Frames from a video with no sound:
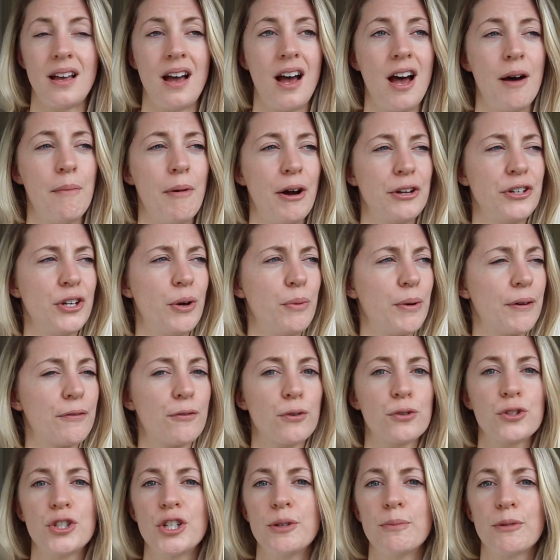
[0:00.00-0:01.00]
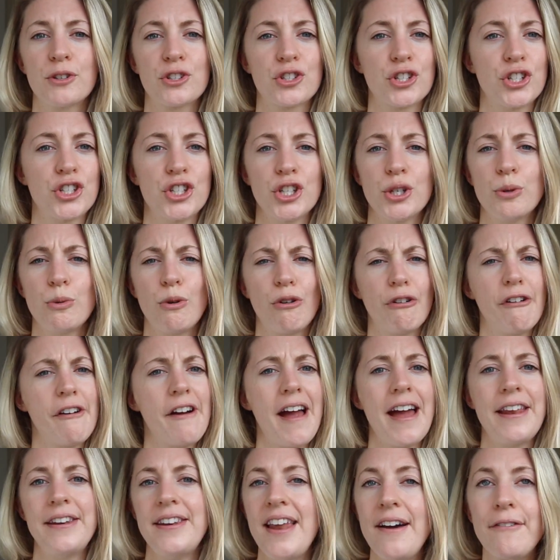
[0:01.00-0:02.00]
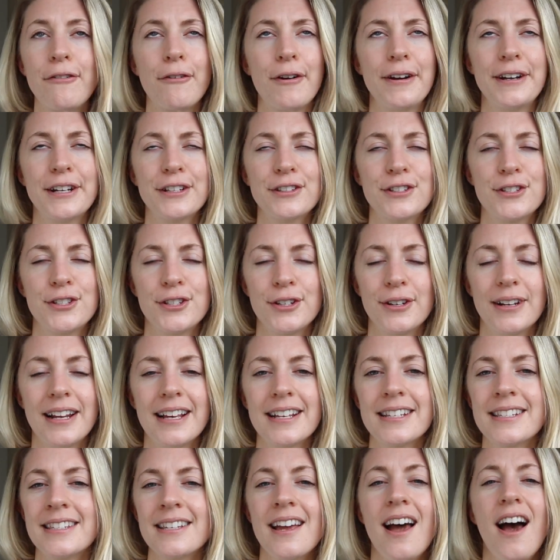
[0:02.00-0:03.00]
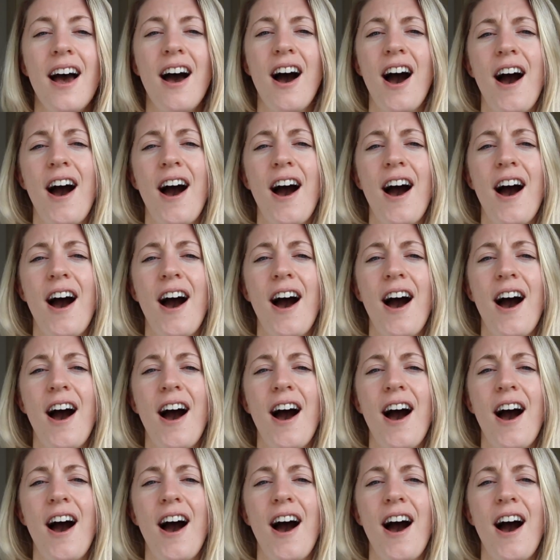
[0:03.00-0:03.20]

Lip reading: I know when I've got too much to do or a never-ending to-do list,